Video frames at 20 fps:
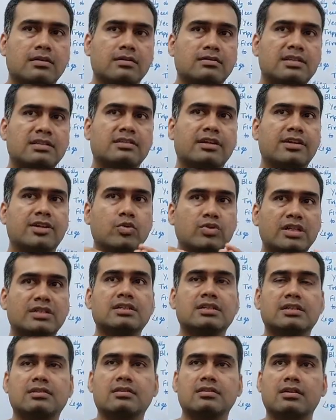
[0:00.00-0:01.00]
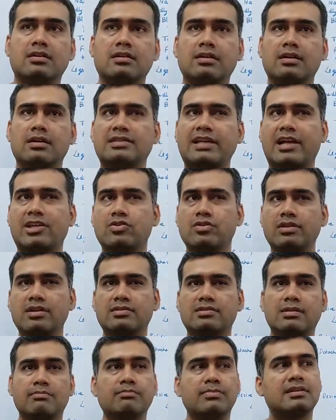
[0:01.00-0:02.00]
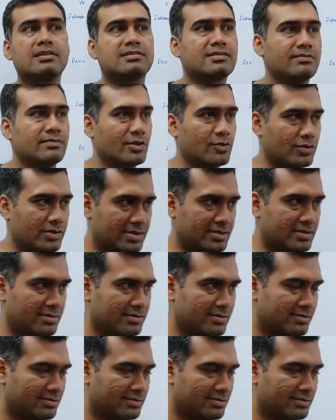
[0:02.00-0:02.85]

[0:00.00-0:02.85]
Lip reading: This nudity is actually a symbolism used.